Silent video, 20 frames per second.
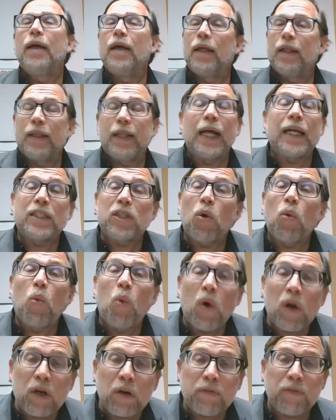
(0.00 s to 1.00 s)
That's a
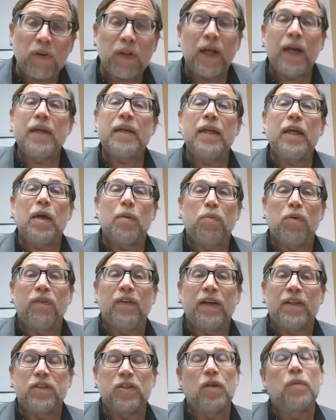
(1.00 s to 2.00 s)
wonderful idea,
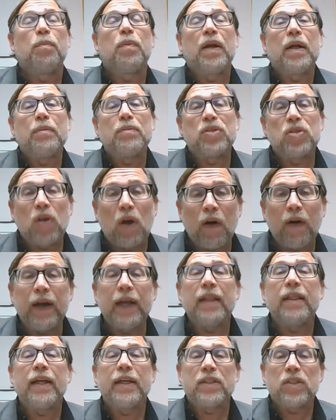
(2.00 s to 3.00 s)
Professor, but I'm sorry,
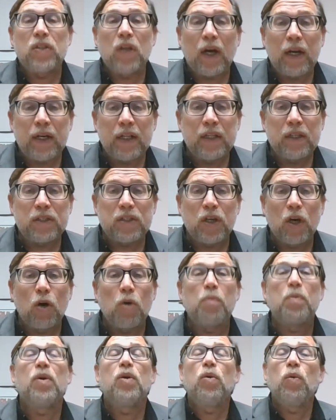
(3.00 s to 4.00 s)
that's not in the
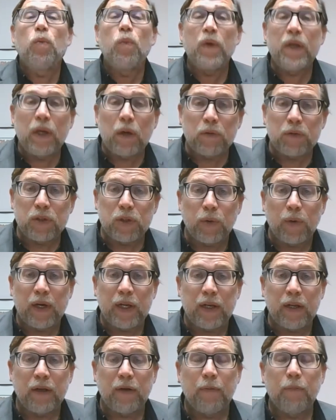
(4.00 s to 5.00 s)
scope. We don't do it.
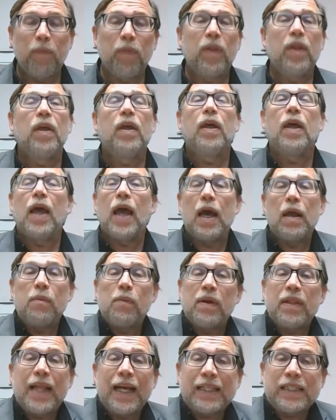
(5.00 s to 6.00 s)
And
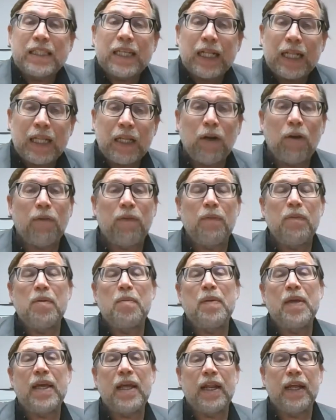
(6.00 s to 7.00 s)
when that's clear from the
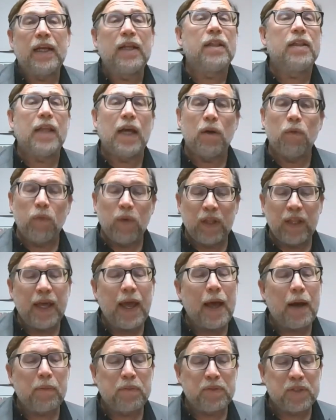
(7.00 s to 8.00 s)
beginning, that really
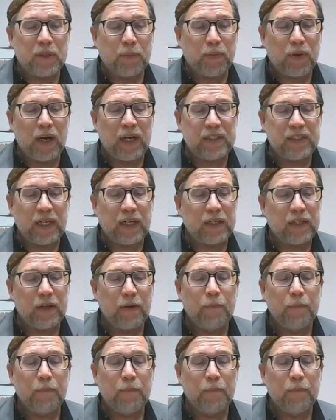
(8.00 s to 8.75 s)
helps the project.